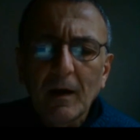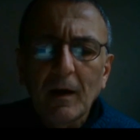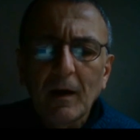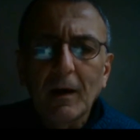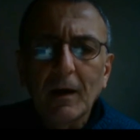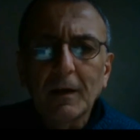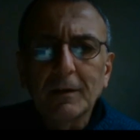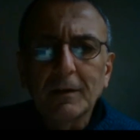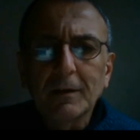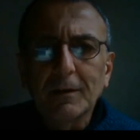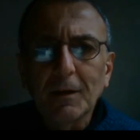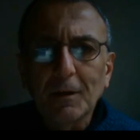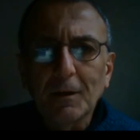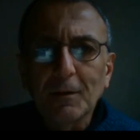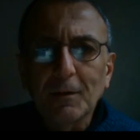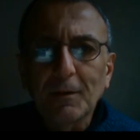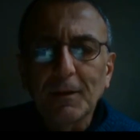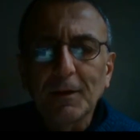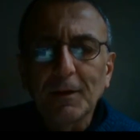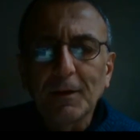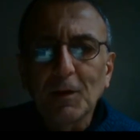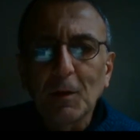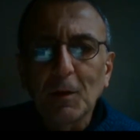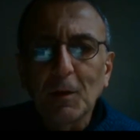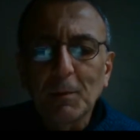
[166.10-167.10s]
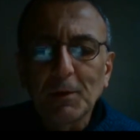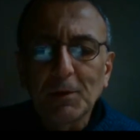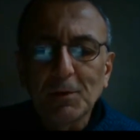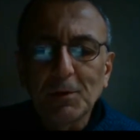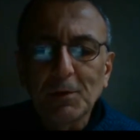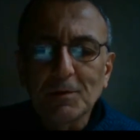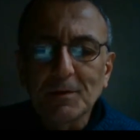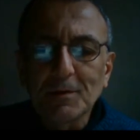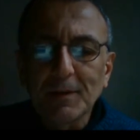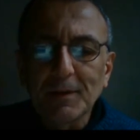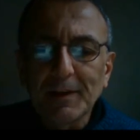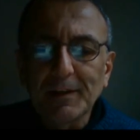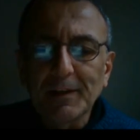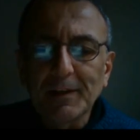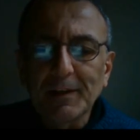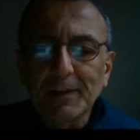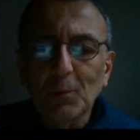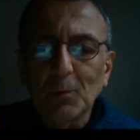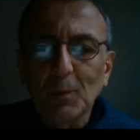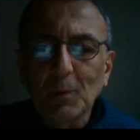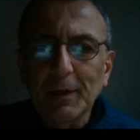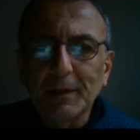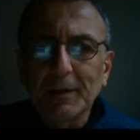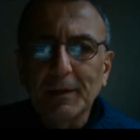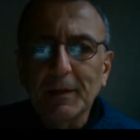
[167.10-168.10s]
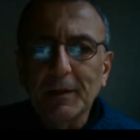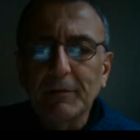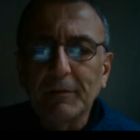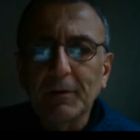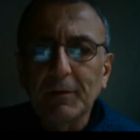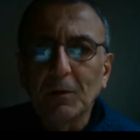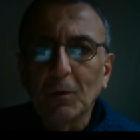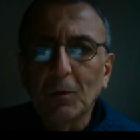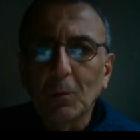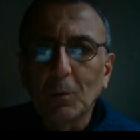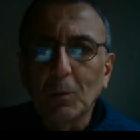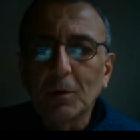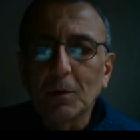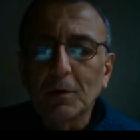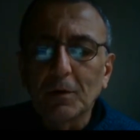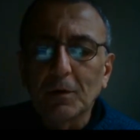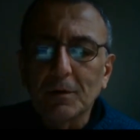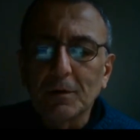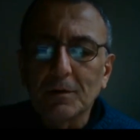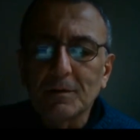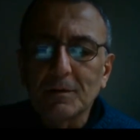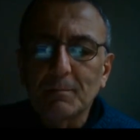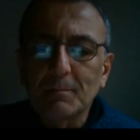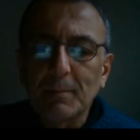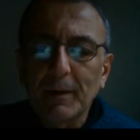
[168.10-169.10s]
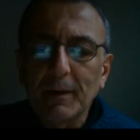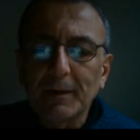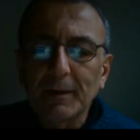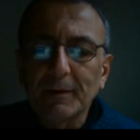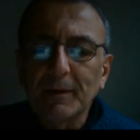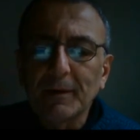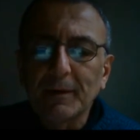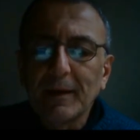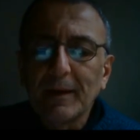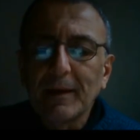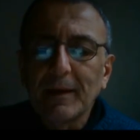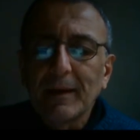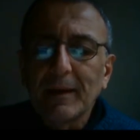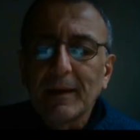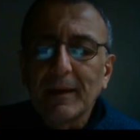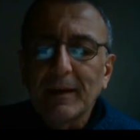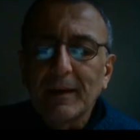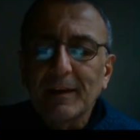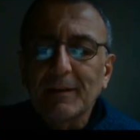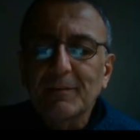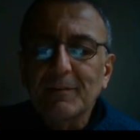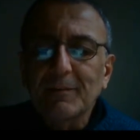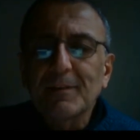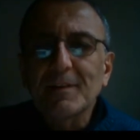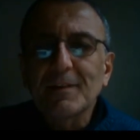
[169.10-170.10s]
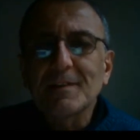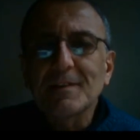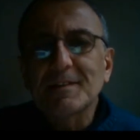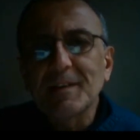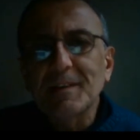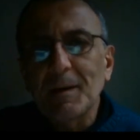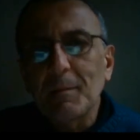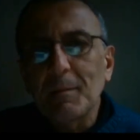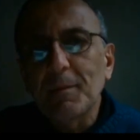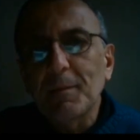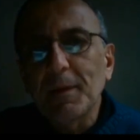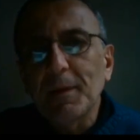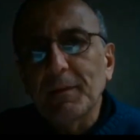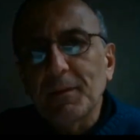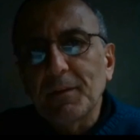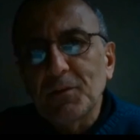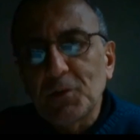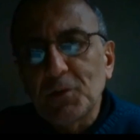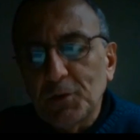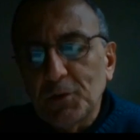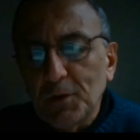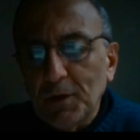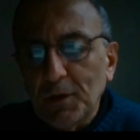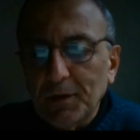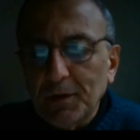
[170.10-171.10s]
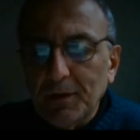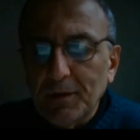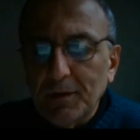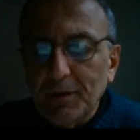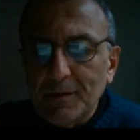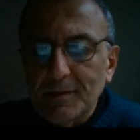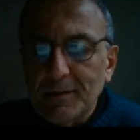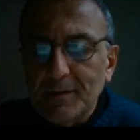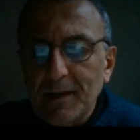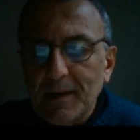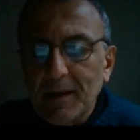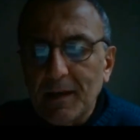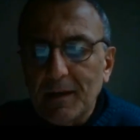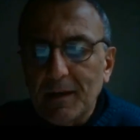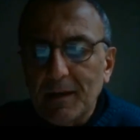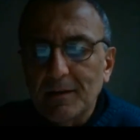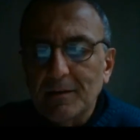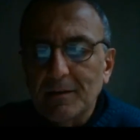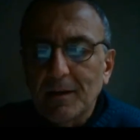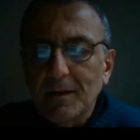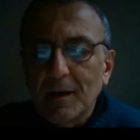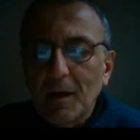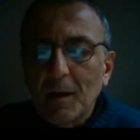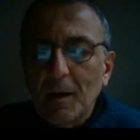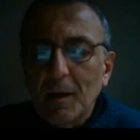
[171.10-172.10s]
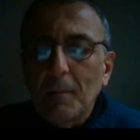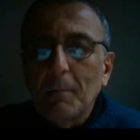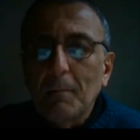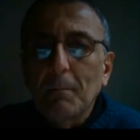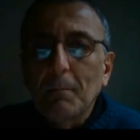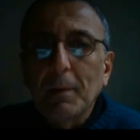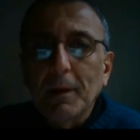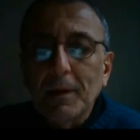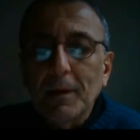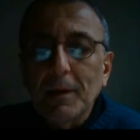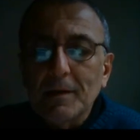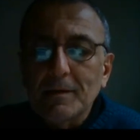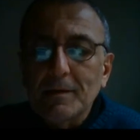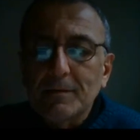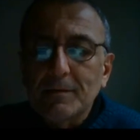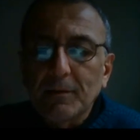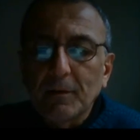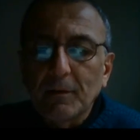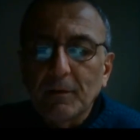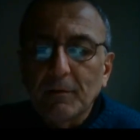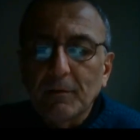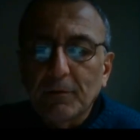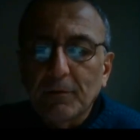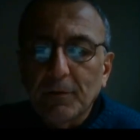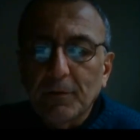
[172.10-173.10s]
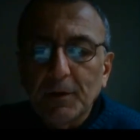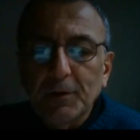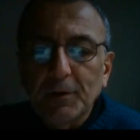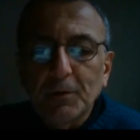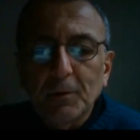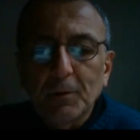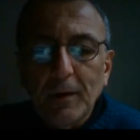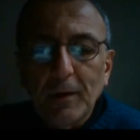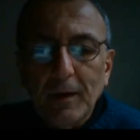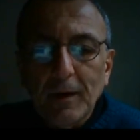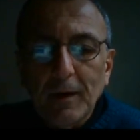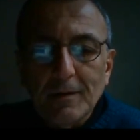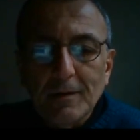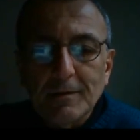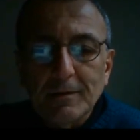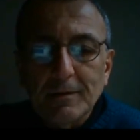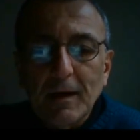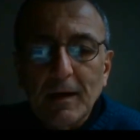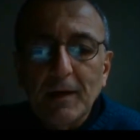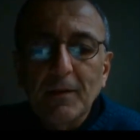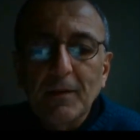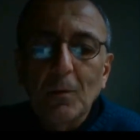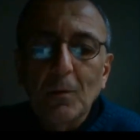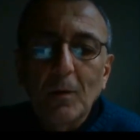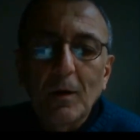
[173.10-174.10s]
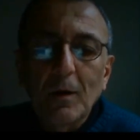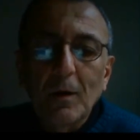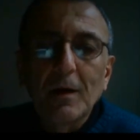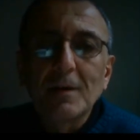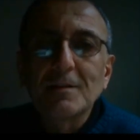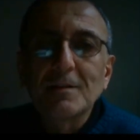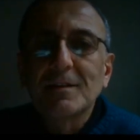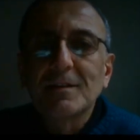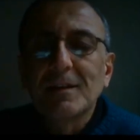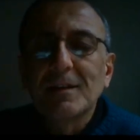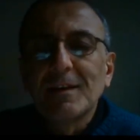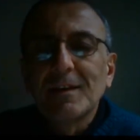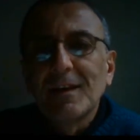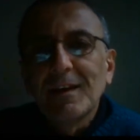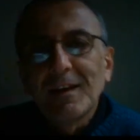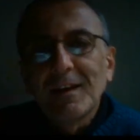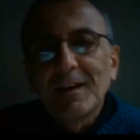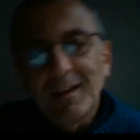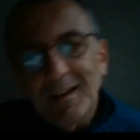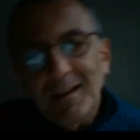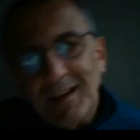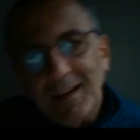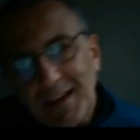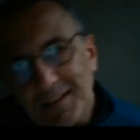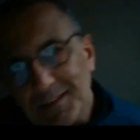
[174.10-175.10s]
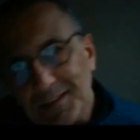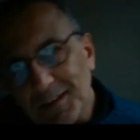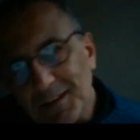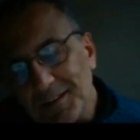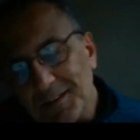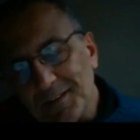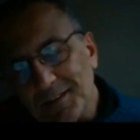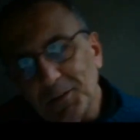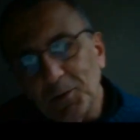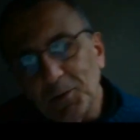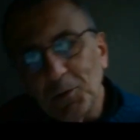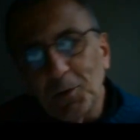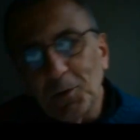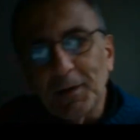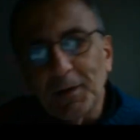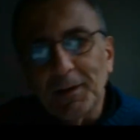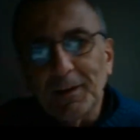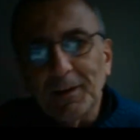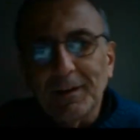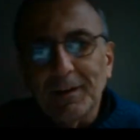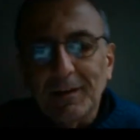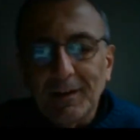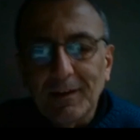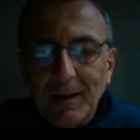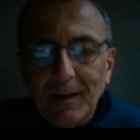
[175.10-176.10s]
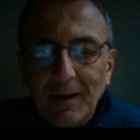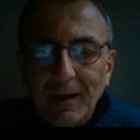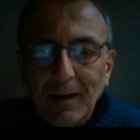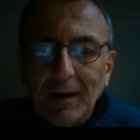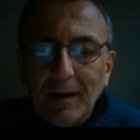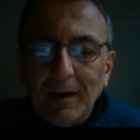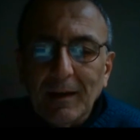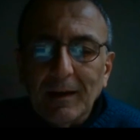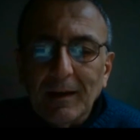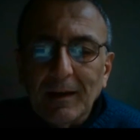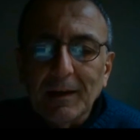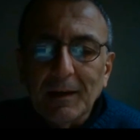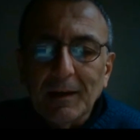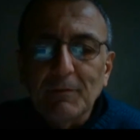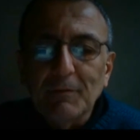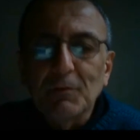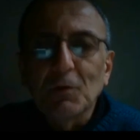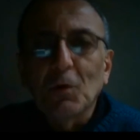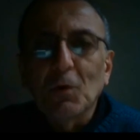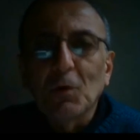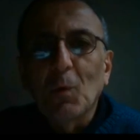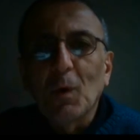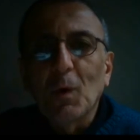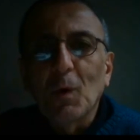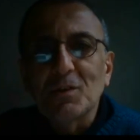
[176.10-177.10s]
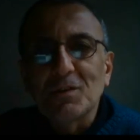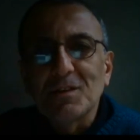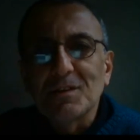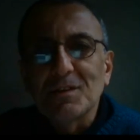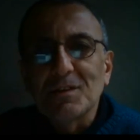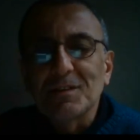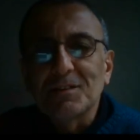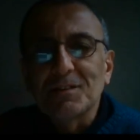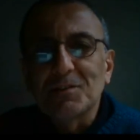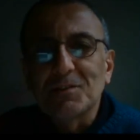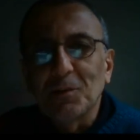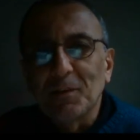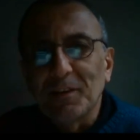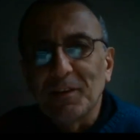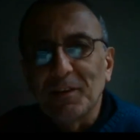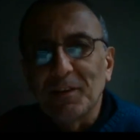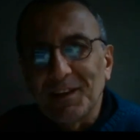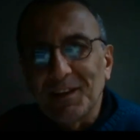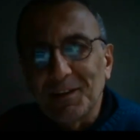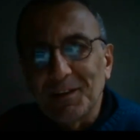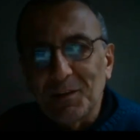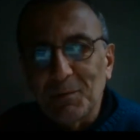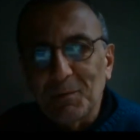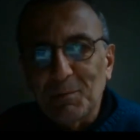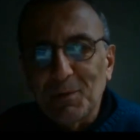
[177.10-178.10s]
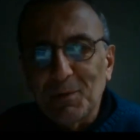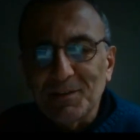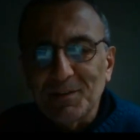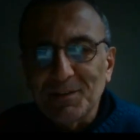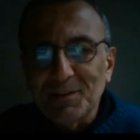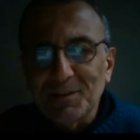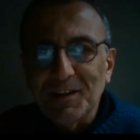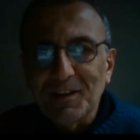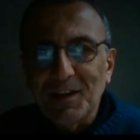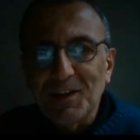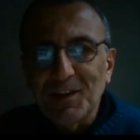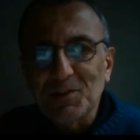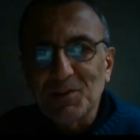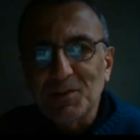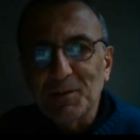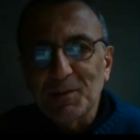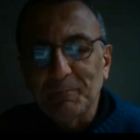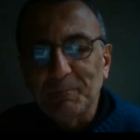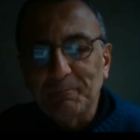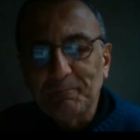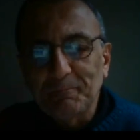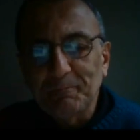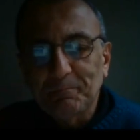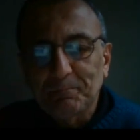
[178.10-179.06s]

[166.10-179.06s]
I don't think I'll be using any really difficult words, but if there's something that you don't understand, please feel free to ask. Otherwise, as I said earlier, leave your questions until the end of the presentation.